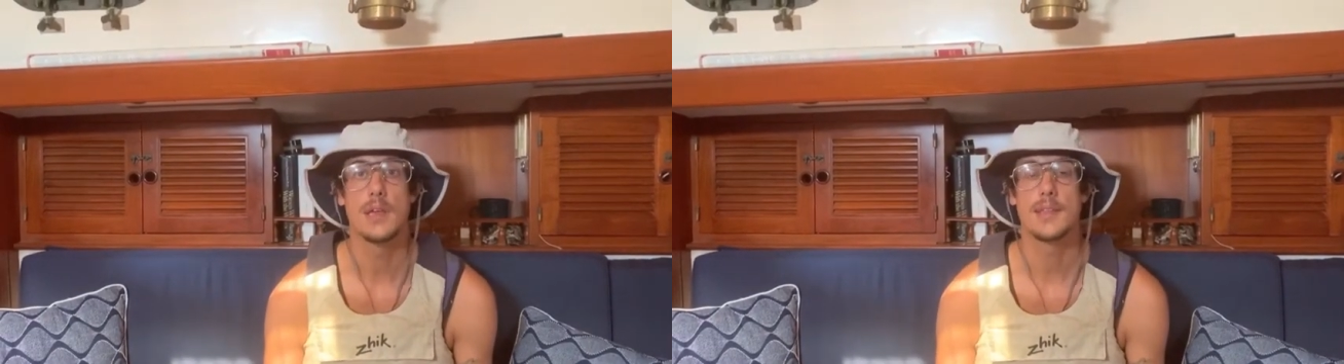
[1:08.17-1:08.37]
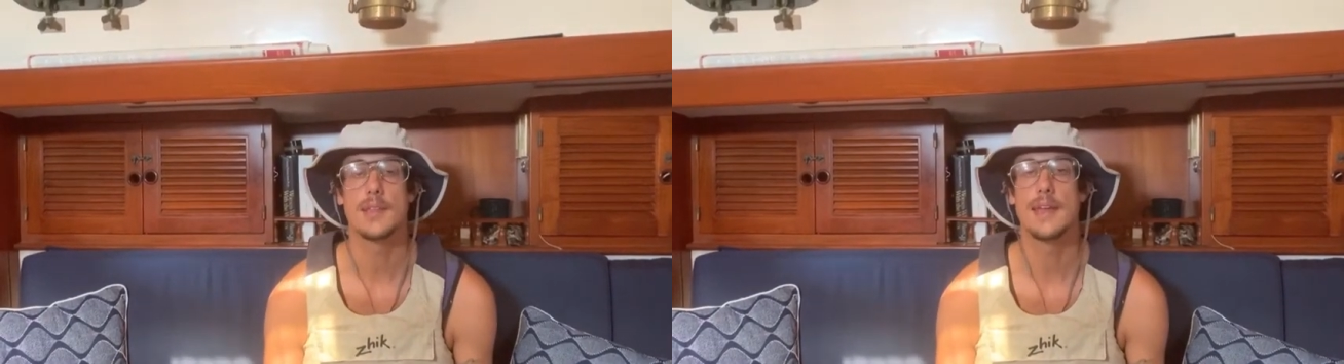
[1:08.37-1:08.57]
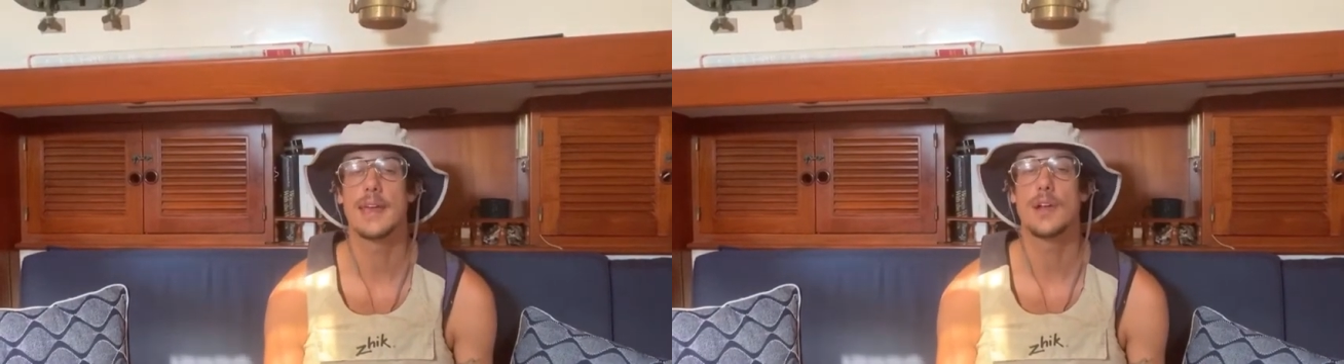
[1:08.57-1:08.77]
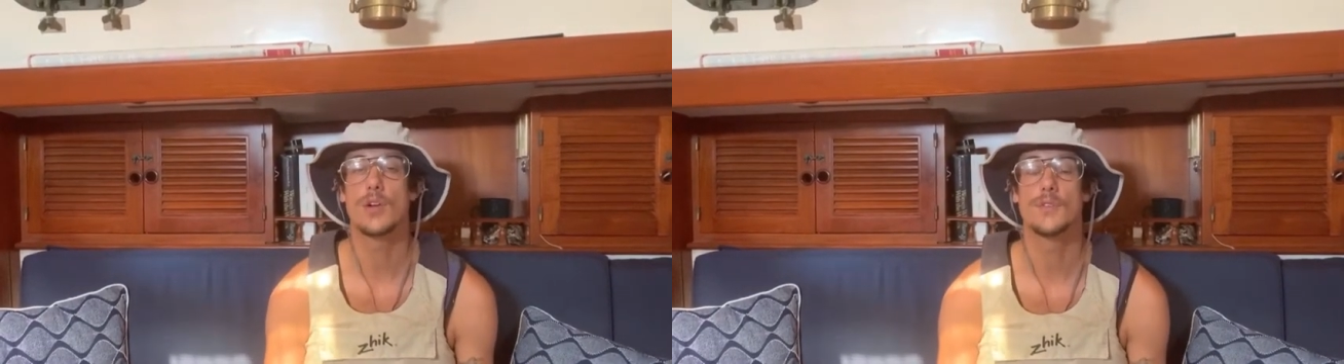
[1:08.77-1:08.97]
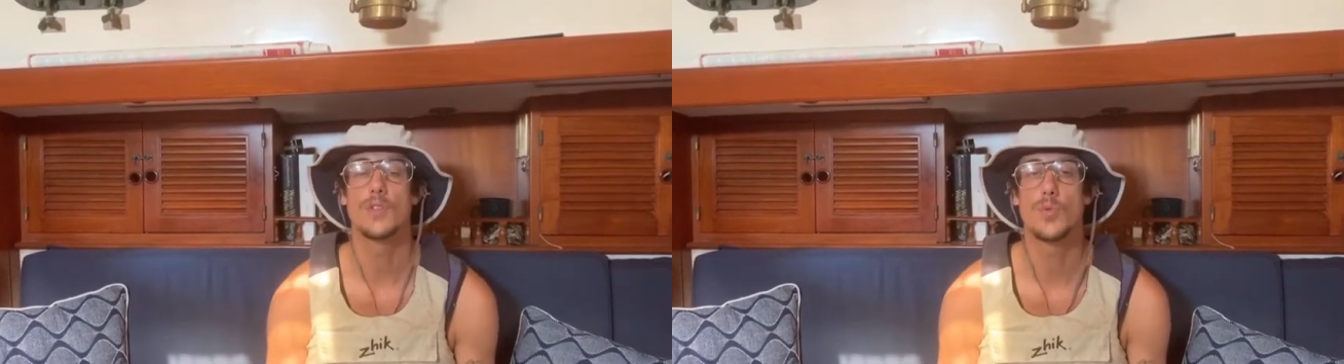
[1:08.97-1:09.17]
than the air
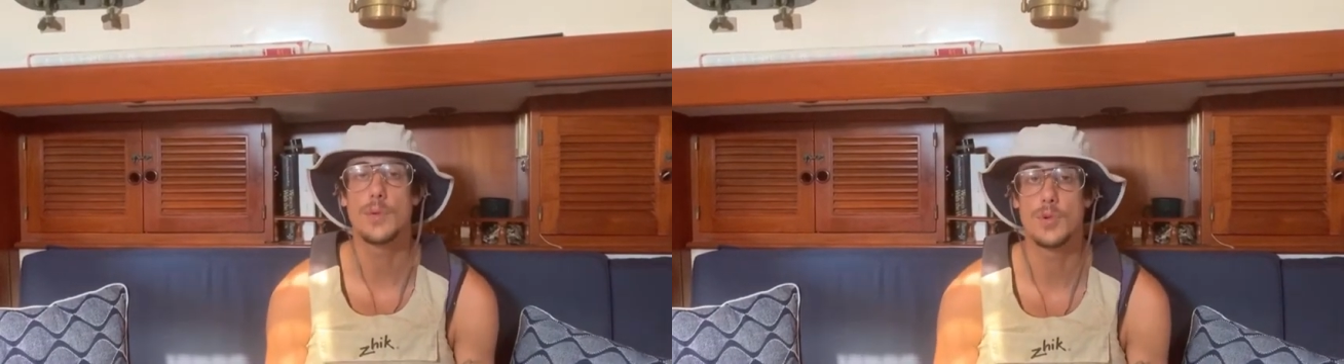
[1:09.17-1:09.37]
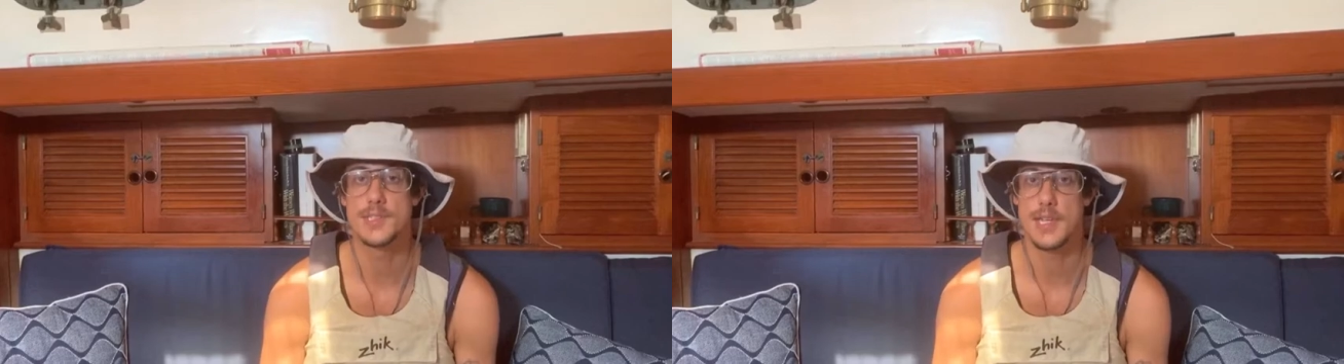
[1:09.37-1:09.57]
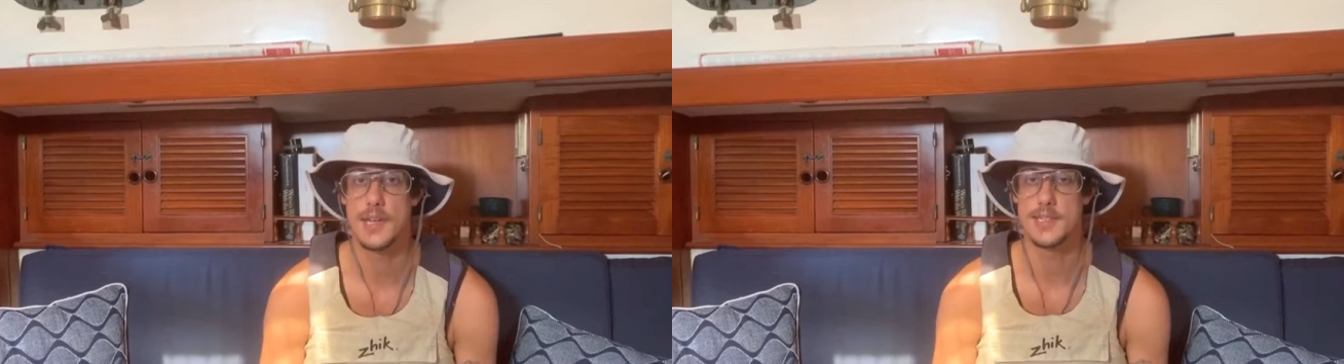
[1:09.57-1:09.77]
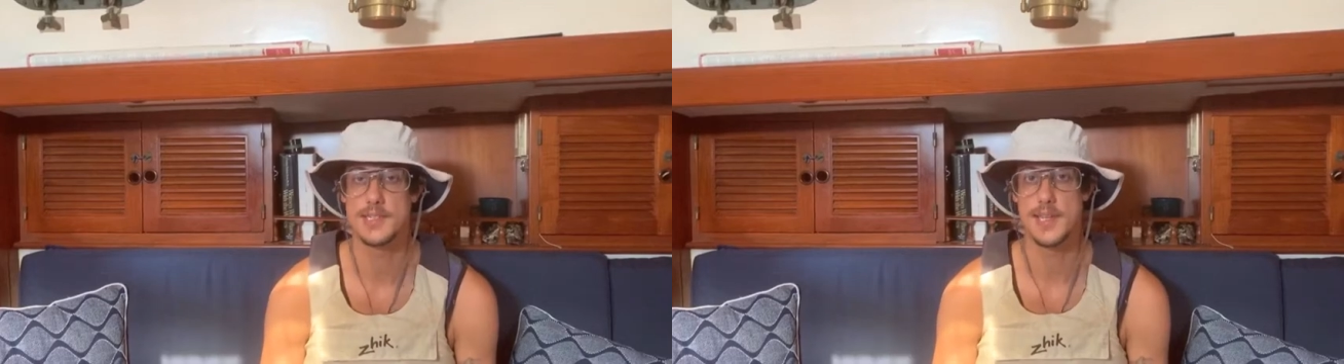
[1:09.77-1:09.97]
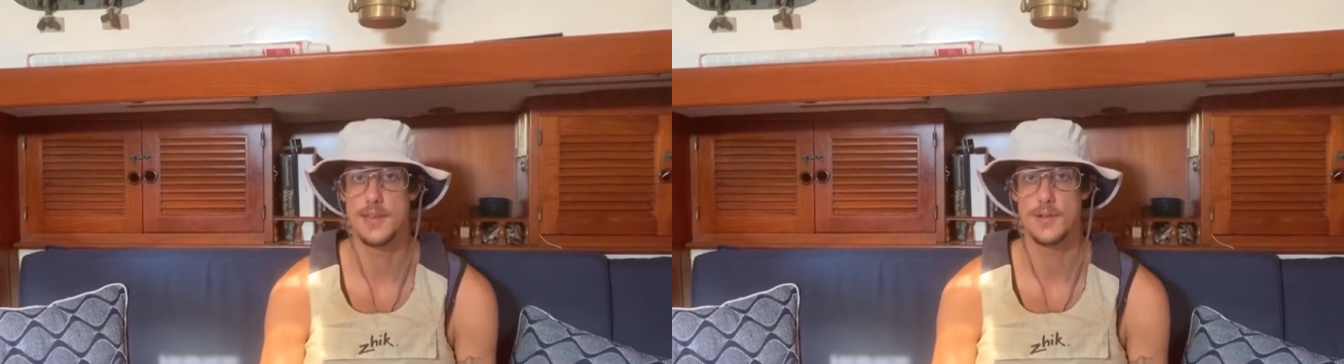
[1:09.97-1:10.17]
over the windward side of the
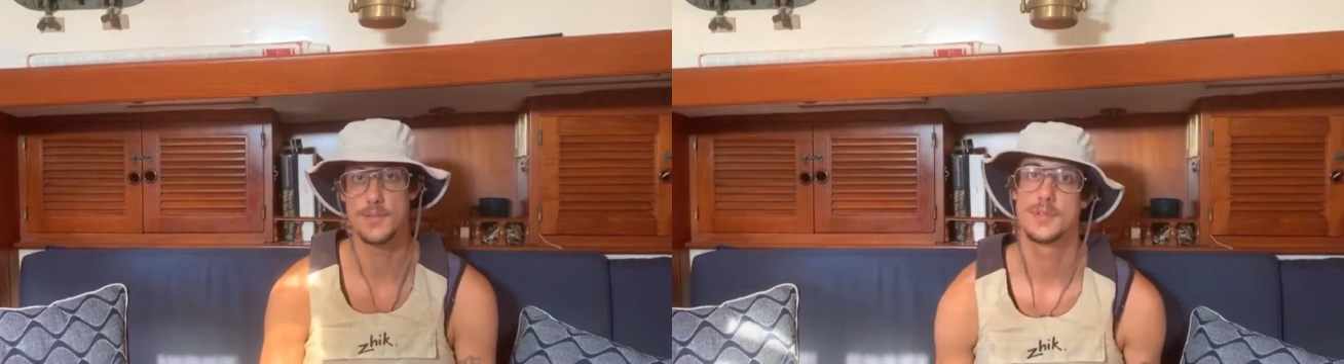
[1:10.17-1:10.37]
sail.